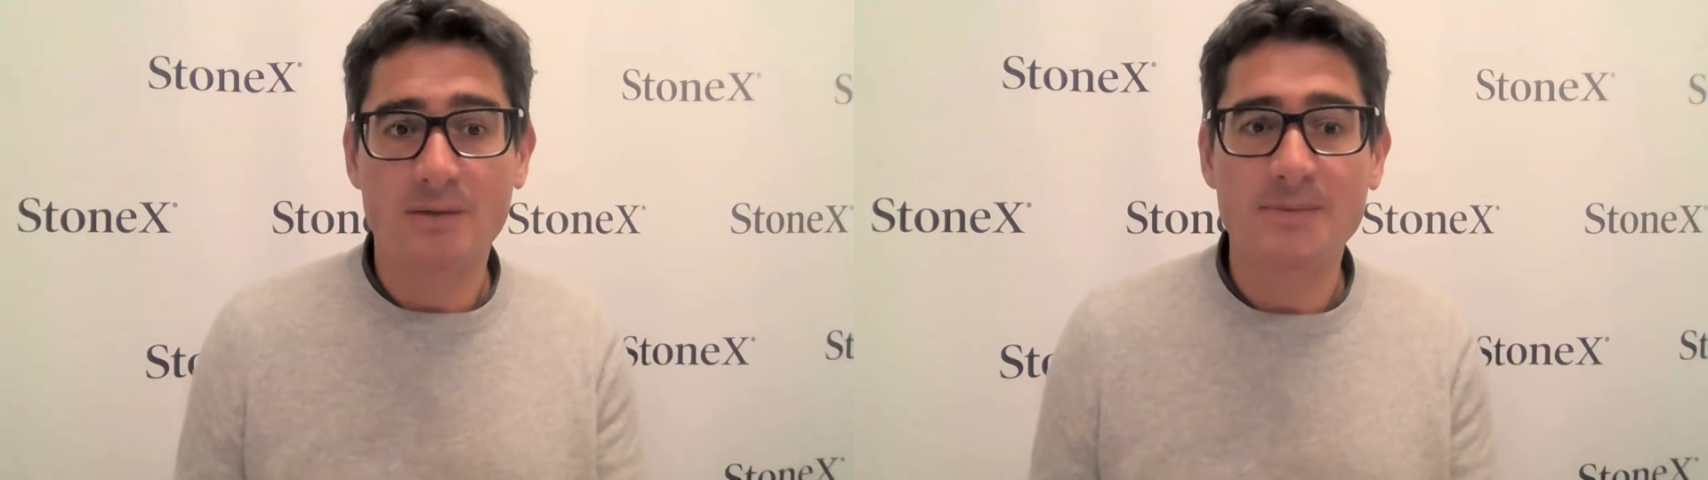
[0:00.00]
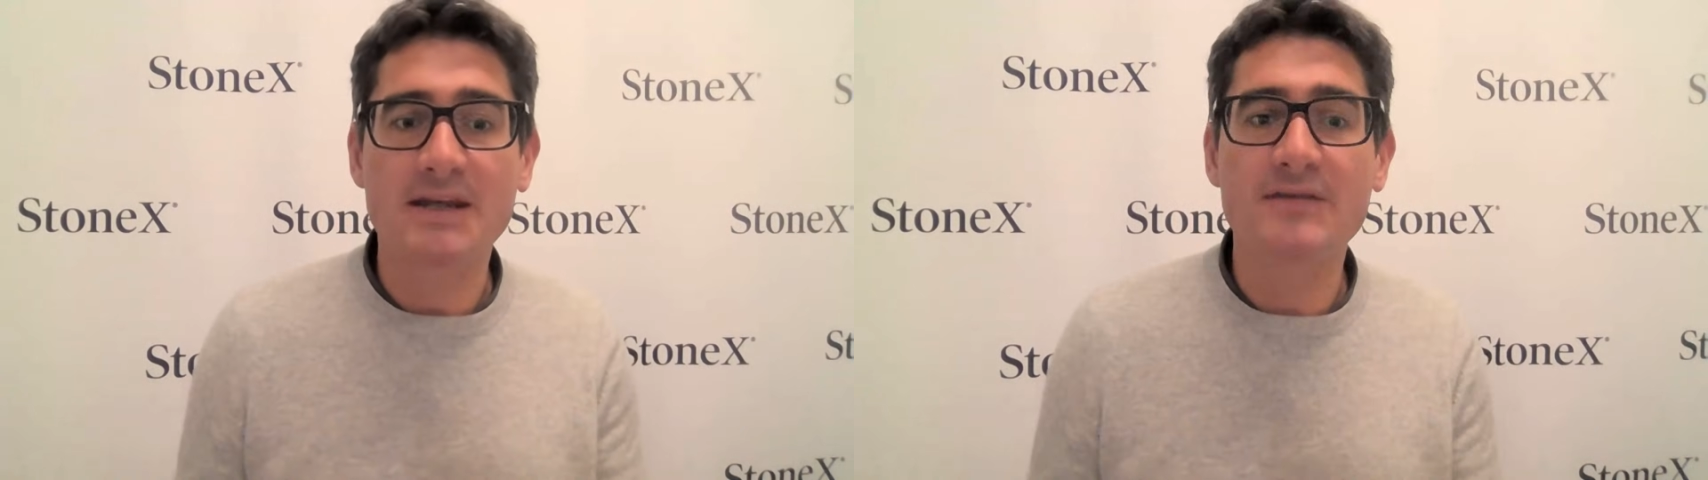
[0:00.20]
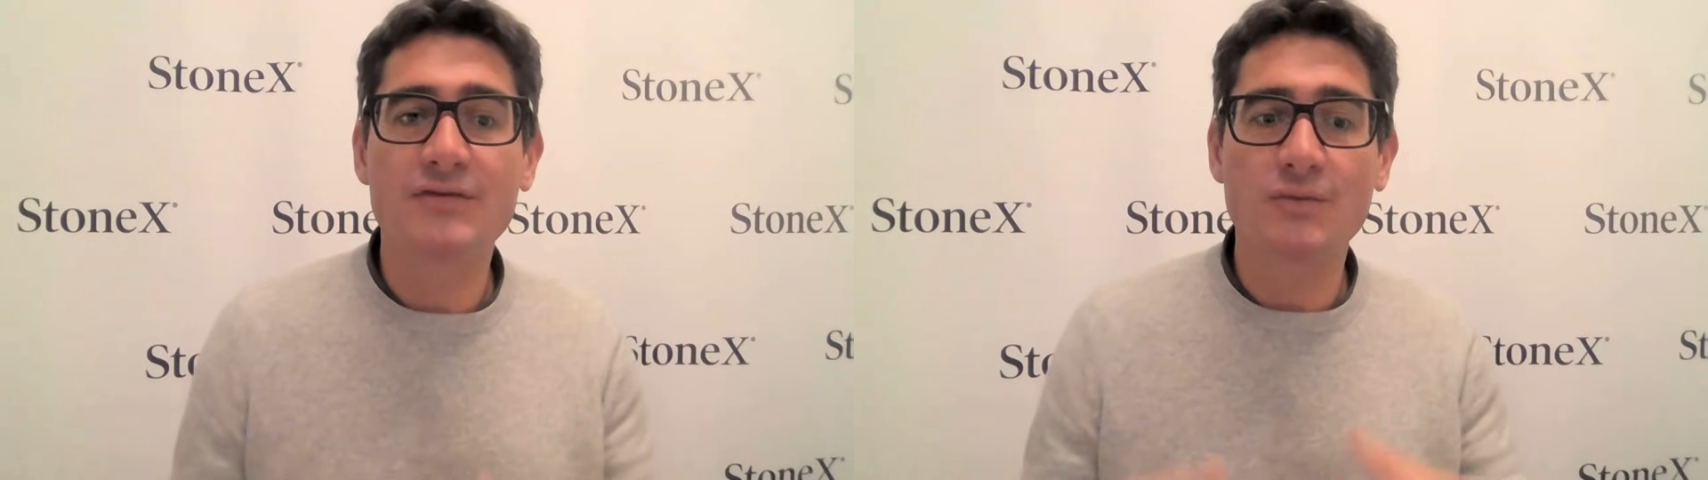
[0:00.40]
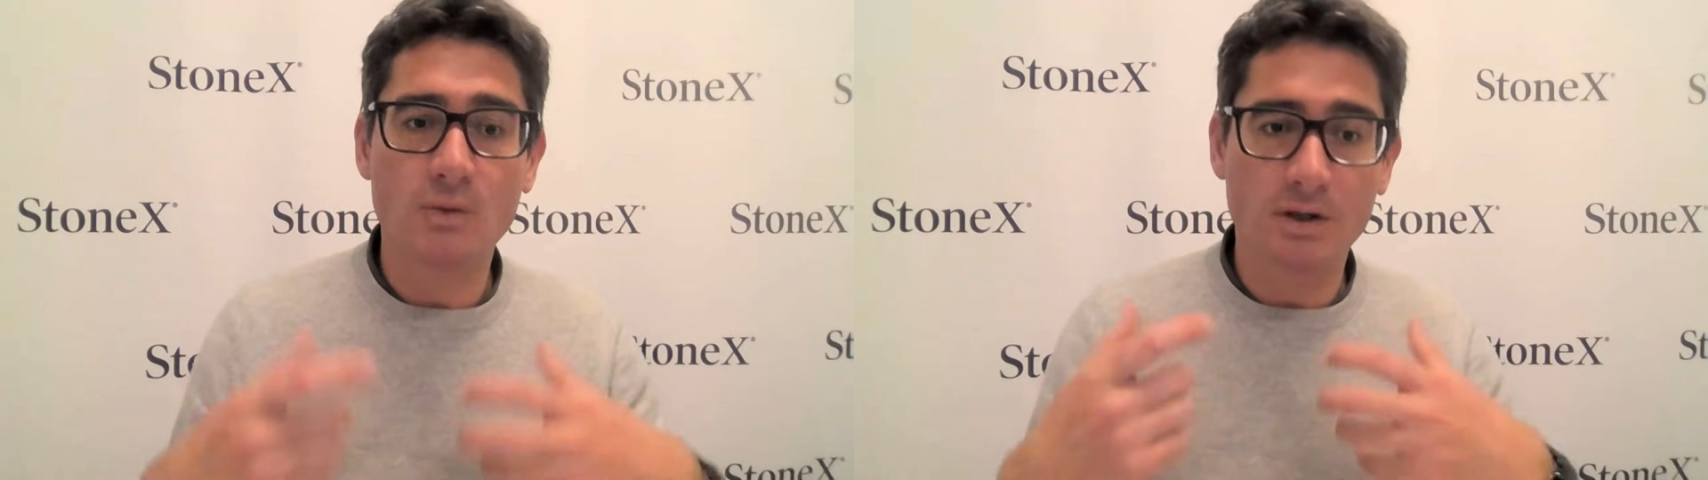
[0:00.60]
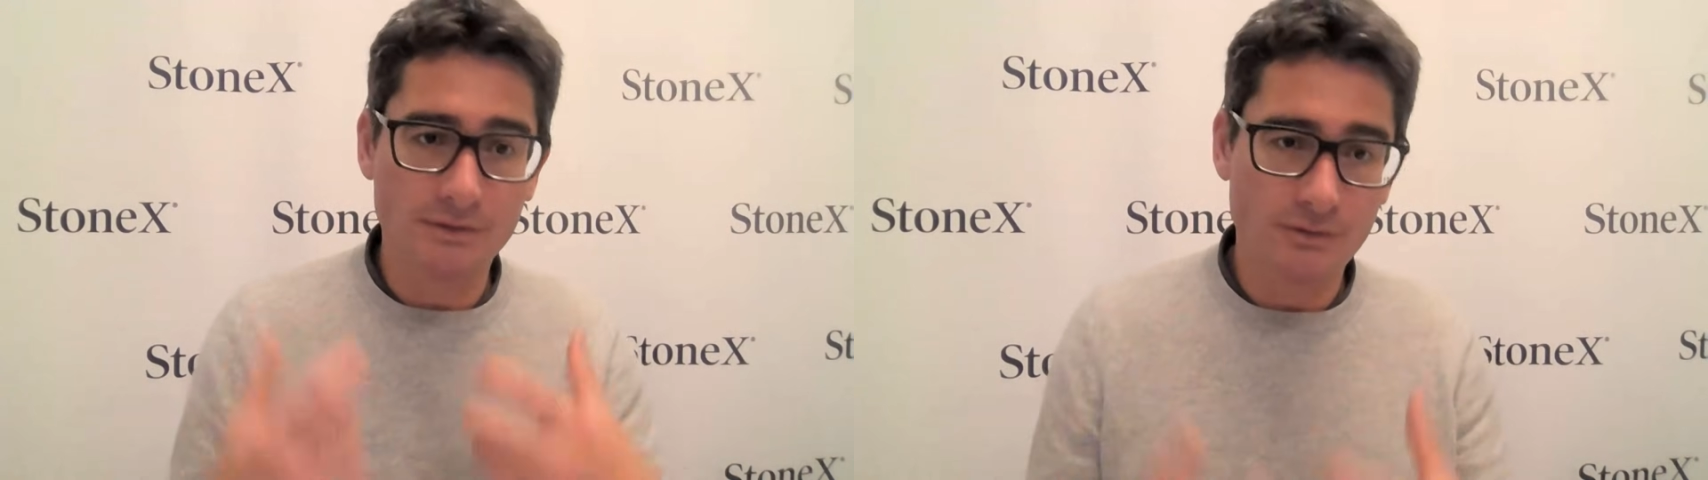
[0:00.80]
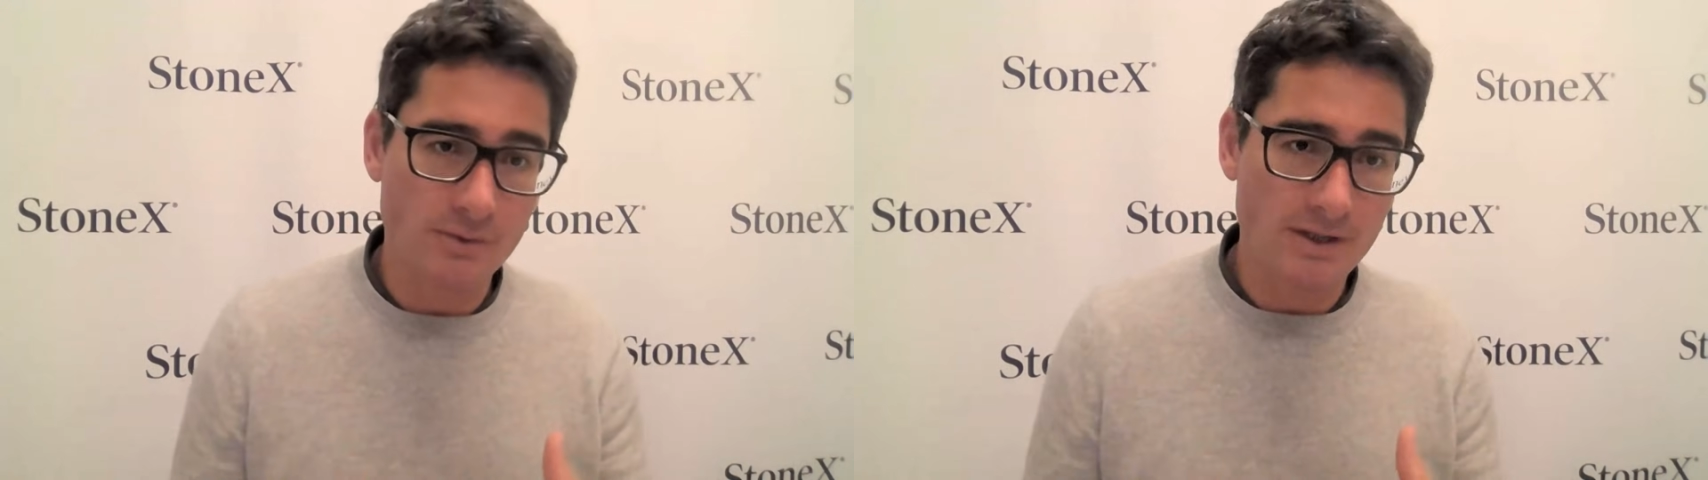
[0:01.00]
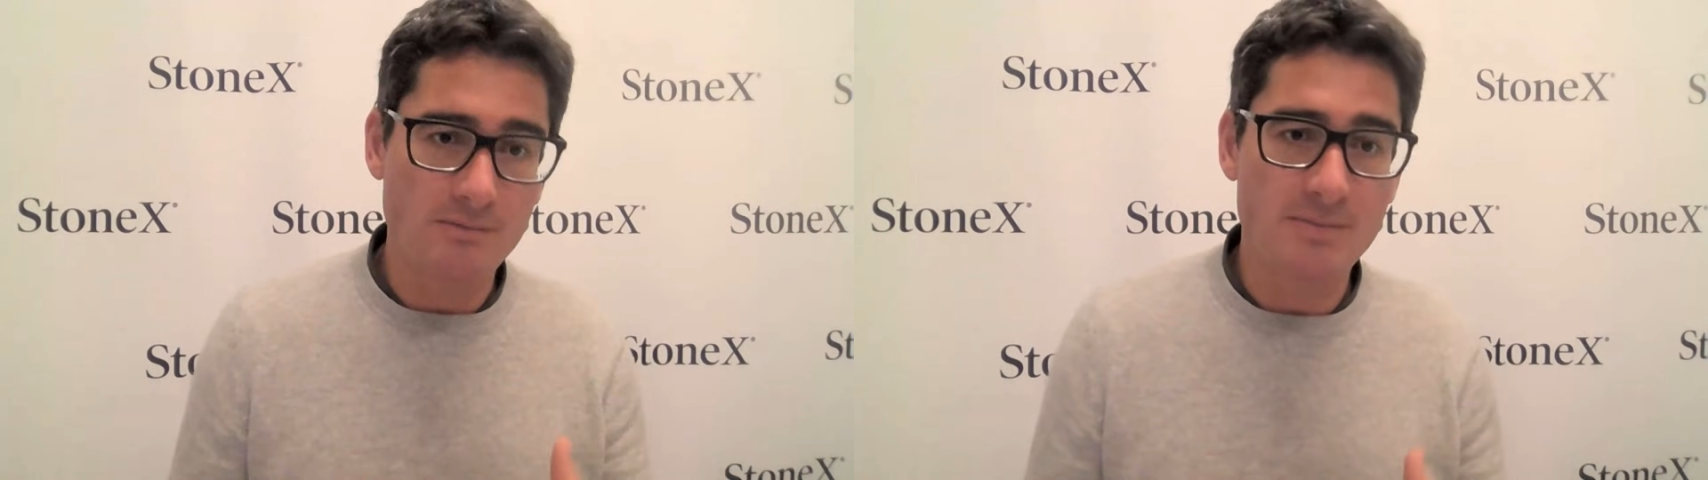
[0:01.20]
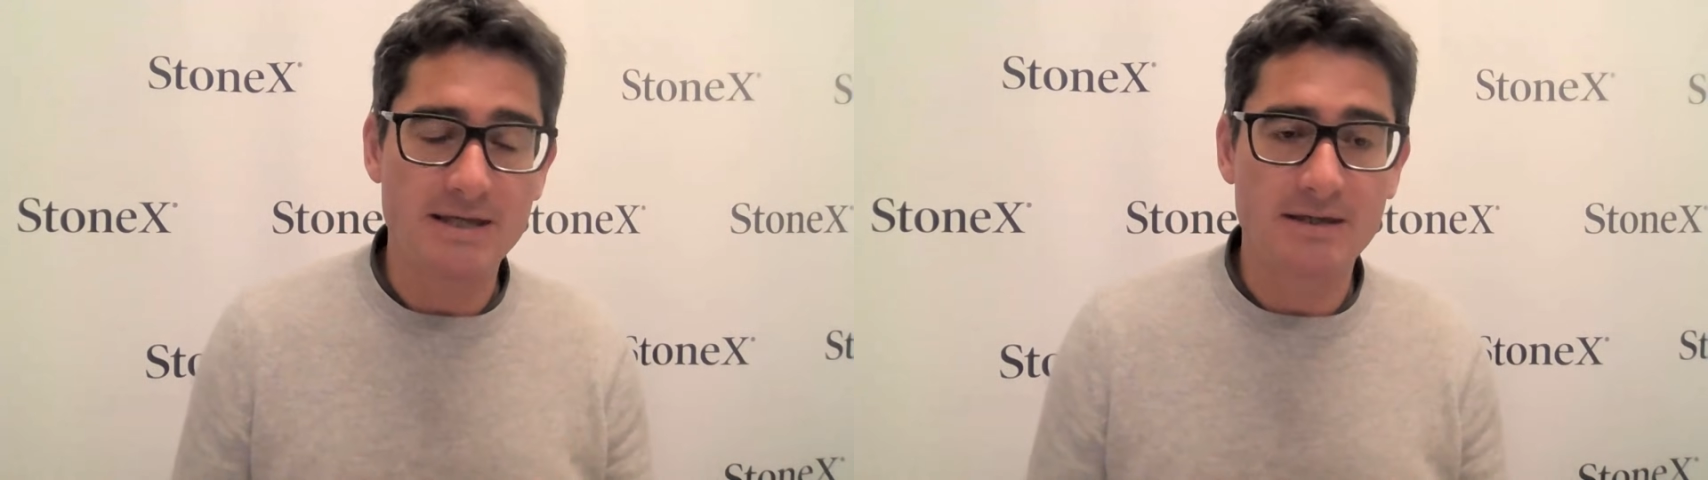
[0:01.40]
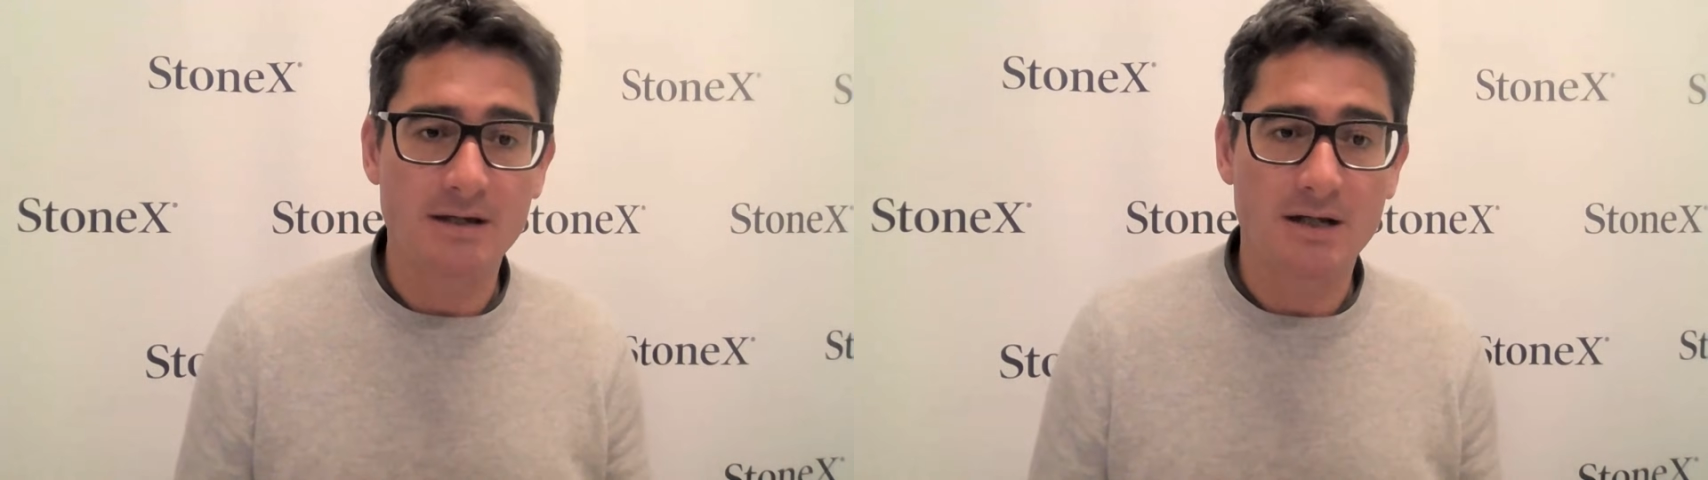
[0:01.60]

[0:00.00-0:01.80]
I mean, if you want to run a big